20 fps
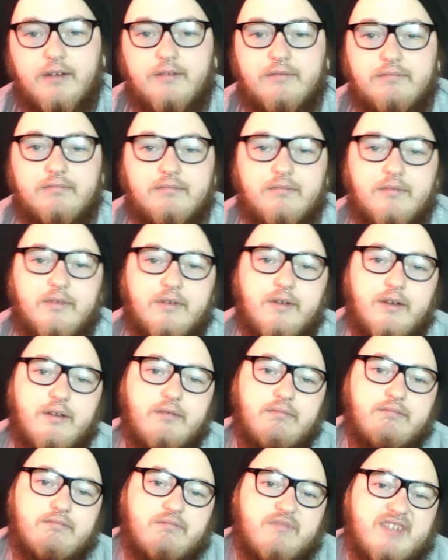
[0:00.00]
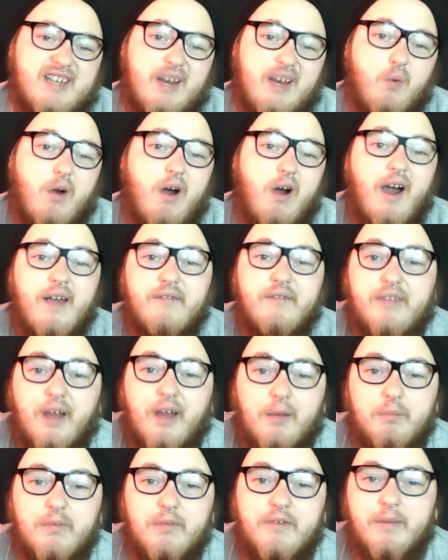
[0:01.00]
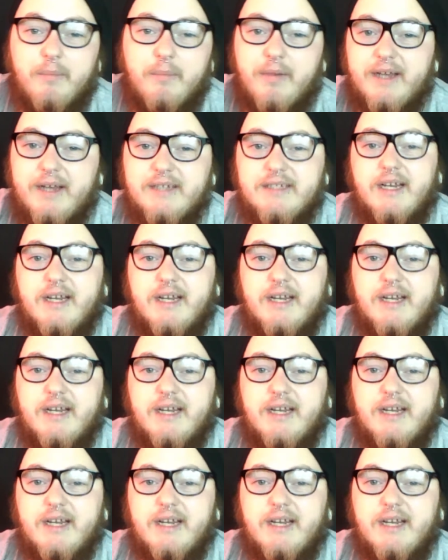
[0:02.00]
and see what I've done with it.